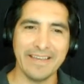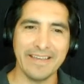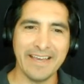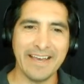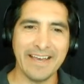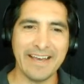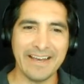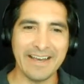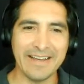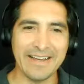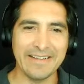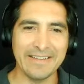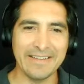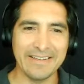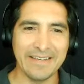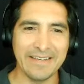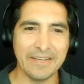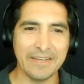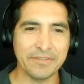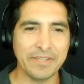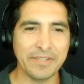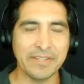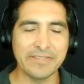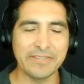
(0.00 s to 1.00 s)
yeah. I
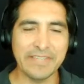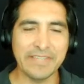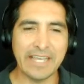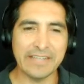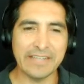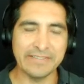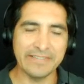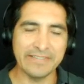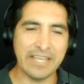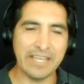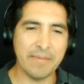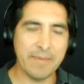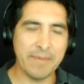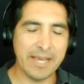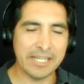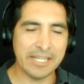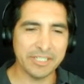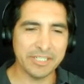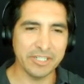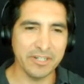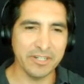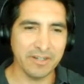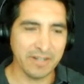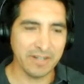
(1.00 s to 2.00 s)
was gonna say at Sam
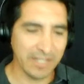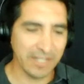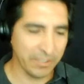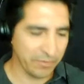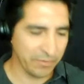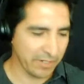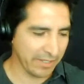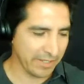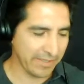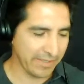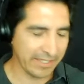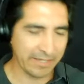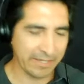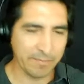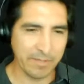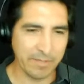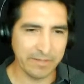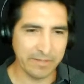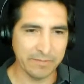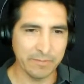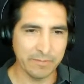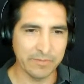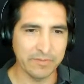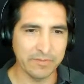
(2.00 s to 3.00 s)
Ash in Hollywood. I think it
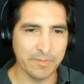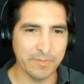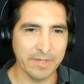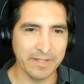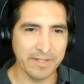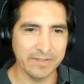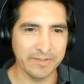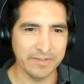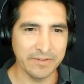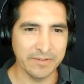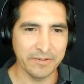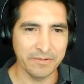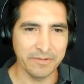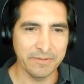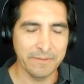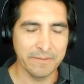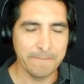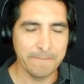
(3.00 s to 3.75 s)
must have been too.